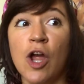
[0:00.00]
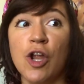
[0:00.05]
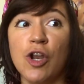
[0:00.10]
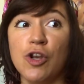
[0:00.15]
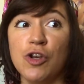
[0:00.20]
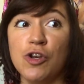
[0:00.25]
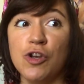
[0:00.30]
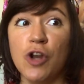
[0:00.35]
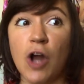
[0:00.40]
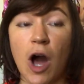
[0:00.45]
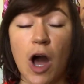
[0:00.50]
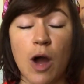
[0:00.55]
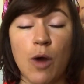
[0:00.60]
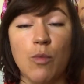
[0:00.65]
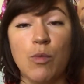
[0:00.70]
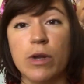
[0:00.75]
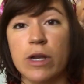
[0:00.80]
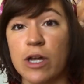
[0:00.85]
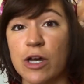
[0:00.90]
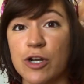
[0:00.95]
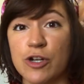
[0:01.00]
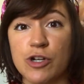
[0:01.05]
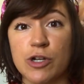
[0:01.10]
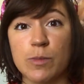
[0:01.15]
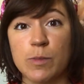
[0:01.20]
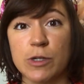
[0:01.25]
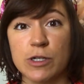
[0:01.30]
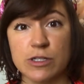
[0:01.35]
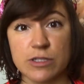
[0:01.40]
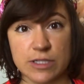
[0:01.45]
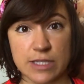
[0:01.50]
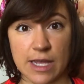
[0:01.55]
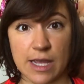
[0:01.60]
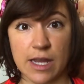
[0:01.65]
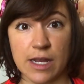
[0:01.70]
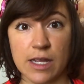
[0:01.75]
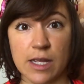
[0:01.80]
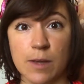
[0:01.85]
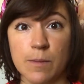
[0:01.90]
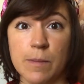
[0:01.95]
not
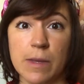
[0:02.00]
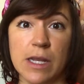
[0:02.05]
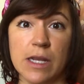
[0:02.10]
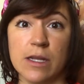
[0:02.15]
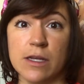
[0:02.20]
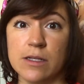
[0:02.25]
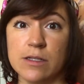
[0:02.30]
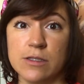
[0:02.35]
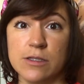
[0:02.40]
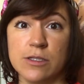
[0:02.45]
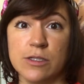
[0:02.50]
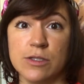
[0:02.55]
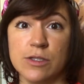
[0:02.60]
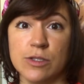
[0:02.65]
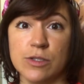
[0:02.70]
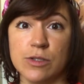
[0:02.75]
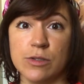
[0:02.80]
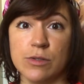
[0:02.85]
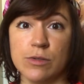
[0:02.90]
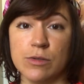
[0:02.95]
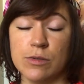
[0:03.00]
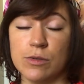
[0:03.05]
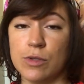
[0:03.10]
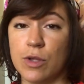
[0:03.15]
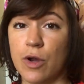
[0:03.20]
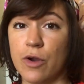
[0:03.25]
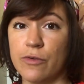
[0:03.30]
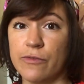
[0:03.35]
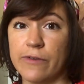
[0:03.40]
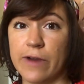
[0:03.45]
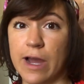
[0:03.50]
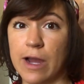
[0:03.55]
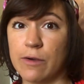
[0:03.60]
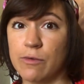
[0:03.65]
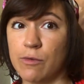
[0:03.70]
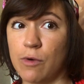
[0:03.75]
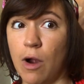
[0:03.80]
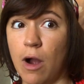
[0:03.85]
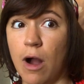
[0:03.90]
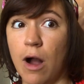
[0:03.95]
100% committed to low fat
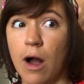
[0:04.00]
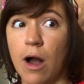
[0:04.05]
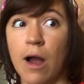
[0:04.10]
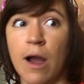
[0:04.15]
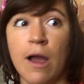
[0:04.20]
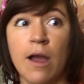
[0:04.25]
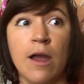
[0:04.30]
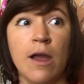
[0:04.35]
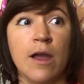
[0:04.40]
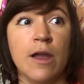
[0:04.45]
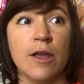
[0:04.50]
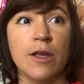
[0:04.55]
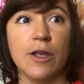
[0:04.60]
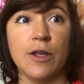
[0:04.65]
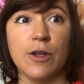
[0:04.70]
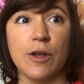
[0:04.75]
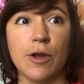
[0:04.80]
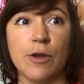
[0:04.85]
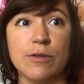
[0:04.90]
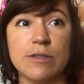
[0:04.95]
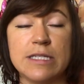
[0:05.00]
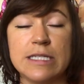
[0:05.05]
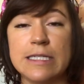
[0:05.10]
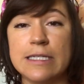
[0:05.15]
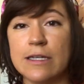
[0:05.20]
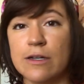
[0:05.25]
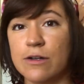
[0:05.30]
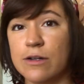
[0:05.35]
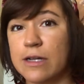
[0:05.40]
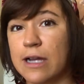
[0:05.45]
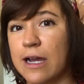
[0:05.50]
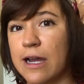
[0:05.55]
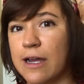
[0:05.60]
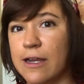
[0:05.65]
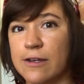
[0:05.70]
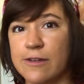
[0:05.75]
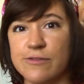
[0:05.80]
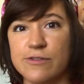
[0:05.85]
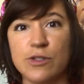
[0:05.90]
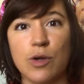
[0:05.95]
raw, you know, still
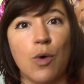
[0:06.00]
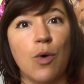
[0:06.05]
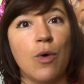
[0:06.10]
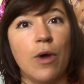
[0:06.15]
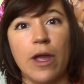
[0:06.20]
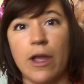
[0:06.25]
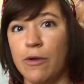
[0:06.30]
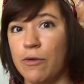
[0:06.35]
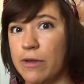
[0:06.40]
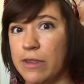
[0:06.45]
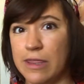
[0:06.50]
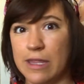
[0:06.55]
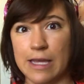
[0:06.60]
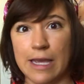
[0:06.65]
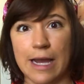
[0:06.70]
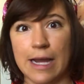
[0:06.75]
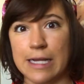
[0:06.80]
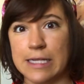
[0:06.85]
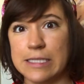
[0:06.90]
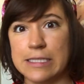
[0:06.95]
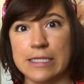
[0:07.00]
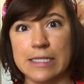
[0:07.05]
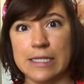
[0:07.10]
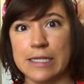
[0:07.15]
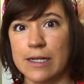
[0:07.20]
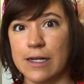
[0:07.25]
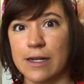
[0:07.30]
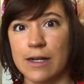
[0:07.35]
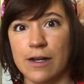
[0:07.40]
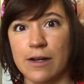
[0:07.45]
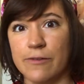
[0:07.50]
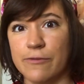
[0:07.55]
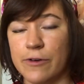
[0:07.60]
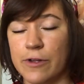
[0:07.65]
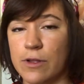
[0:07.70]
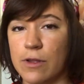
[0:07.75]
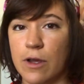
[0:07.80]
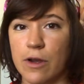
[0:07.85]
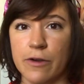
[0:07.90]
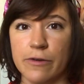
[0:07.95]
kind of toying with the idea of a
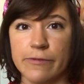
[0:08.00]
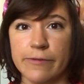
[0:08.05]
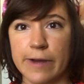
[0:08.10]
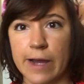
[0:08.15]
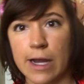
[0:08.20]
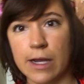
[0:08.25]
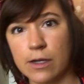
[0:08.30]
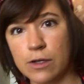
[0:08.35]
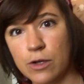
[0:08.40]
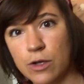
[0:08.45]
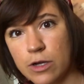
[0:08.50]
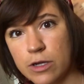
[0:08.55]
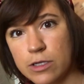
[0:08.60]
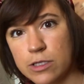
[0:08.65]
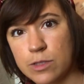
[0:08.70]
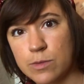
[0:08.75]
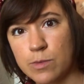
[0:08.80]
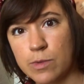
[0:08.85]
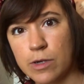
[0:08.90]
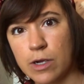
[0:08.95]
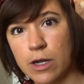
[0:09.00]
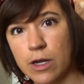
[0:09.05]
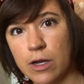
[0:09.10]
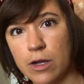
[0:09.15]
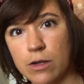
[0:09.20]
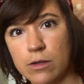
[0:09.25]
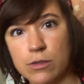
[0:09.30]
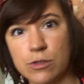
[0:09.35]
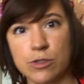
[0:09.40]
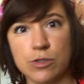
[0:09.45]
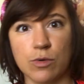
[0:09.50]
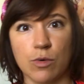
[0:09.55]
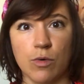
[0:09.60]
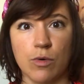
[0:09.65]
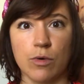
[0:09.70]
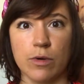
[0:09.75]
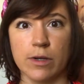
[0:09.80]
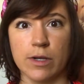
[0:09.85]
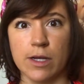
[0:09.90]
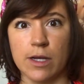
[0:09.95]
low fat cooked approach
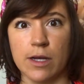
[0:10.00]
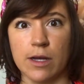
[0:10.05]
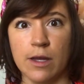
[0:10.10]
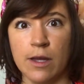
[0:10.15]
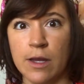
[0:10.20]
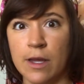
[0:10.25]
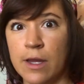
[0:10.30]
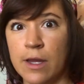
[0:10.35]
or a